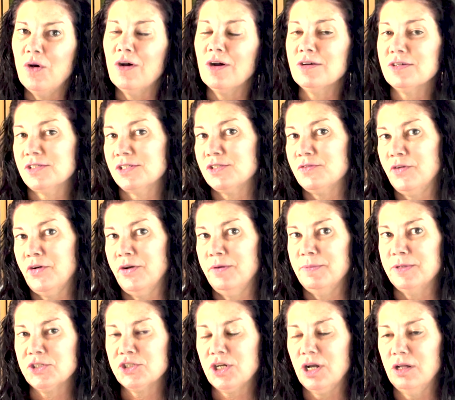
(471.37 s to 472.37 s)
Ours is very
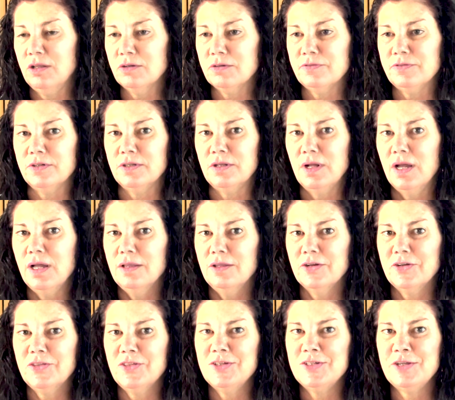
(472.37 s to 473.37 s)
much colorful.
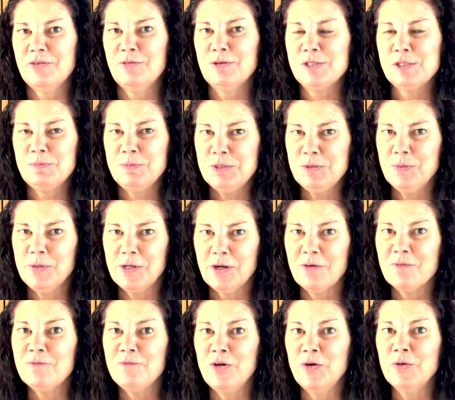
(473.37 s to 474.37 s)
Look at the difference between
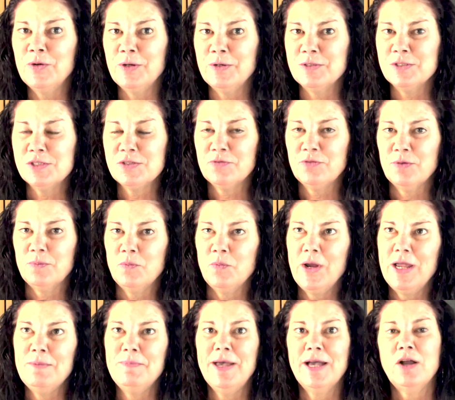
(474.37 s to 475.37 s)
our photos from
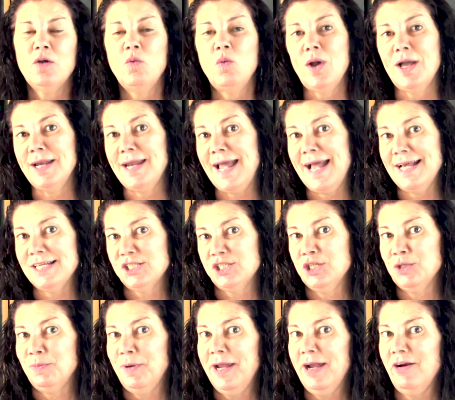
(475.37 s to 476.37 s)
way back when.
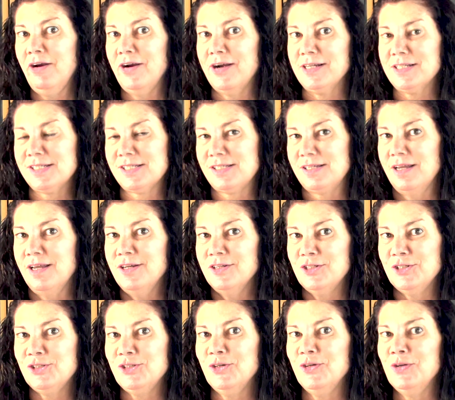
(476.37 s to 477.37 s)
Ask your parents
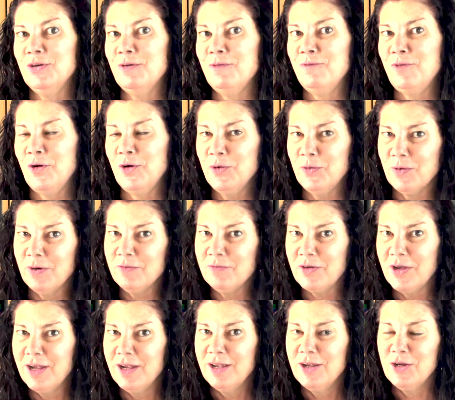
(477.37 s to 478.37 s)
to show you a photo of
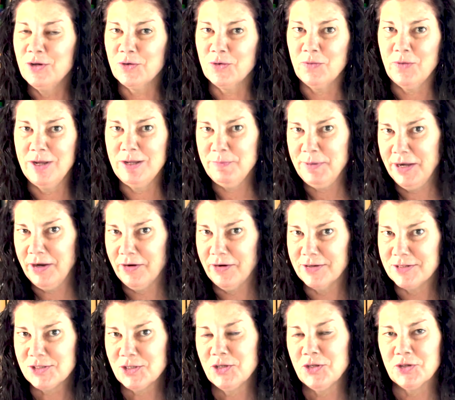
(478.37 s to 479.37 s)
your
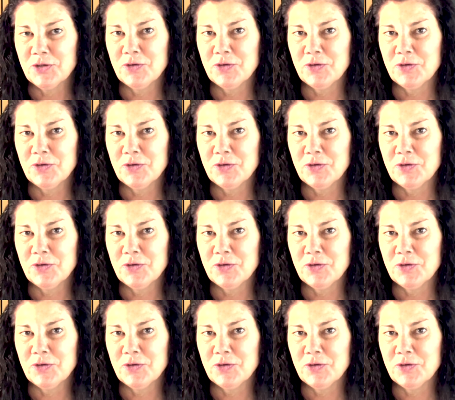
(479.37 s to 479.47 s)
grandparents or your